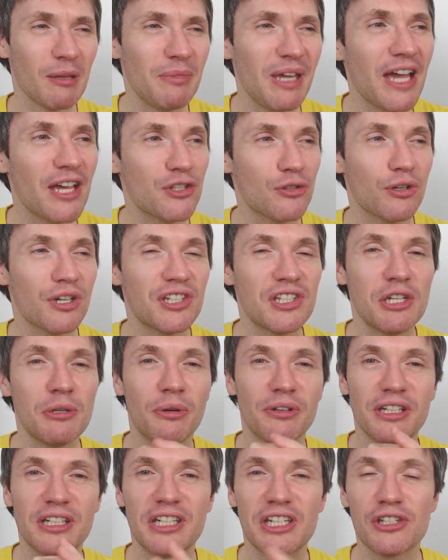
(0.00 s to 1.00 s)
Yeah, so I'll
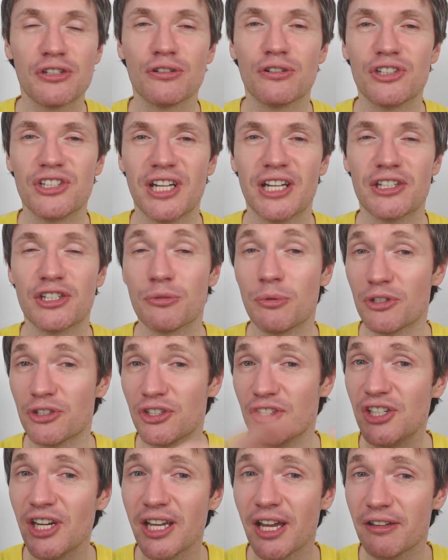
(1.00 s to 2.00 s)
continue on the Discord chat as well.
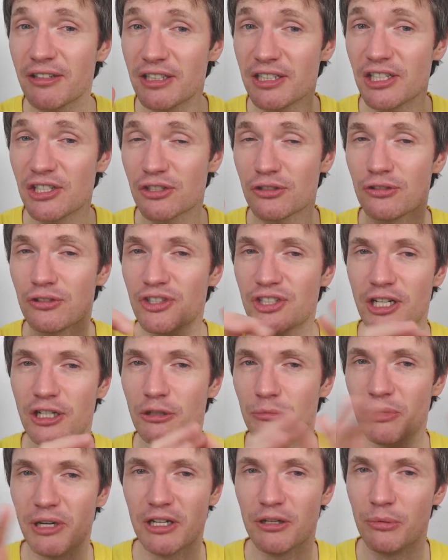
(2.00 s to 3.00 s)
So check out the Discord
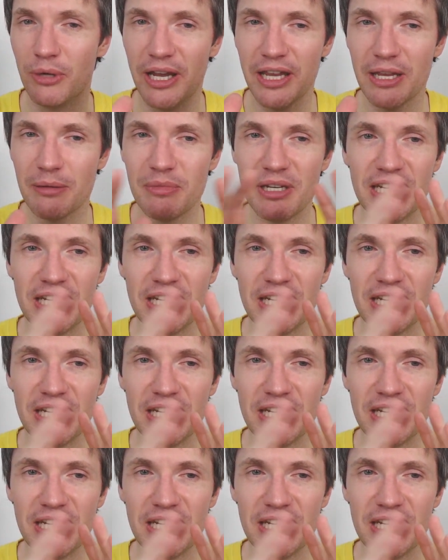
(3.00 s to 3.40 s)
channel, by the way.